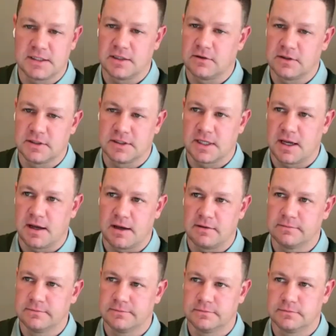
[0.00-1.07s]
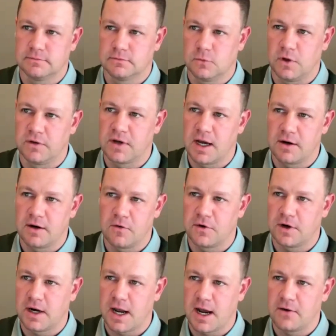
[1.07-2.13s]
It was, we've gone
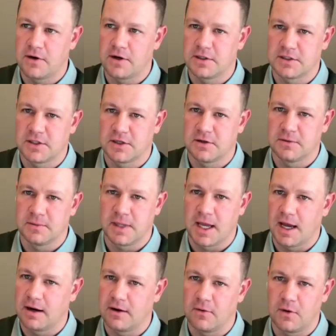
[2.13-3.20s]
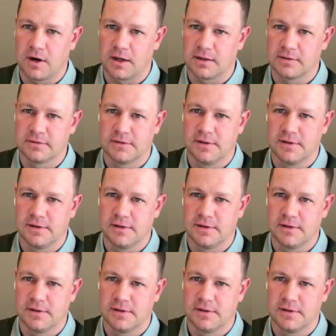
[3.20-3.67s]
over an hour, so yeah, I don't want to